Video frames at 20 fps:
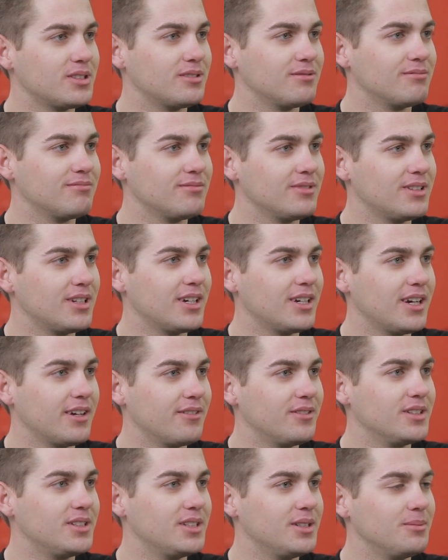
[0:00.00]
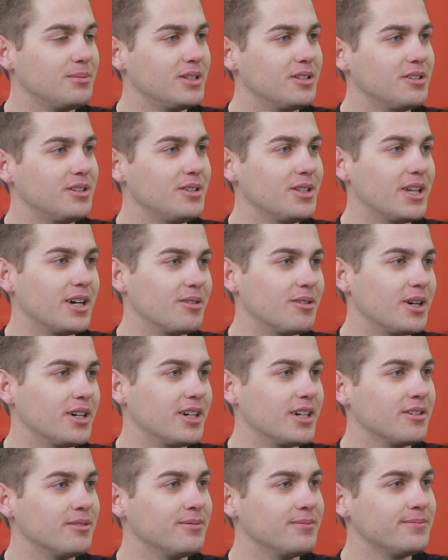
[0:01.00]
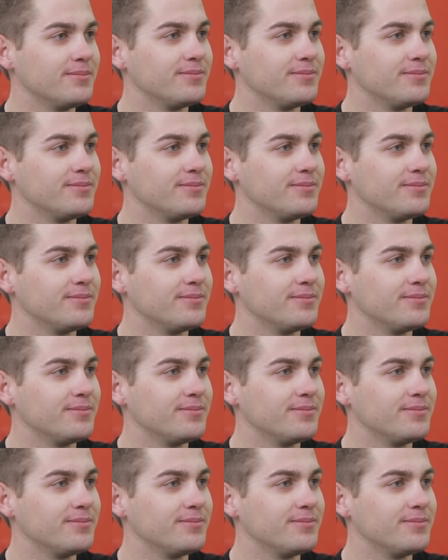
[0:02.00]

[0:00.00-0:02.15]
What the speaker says: and I have the team to do that right now.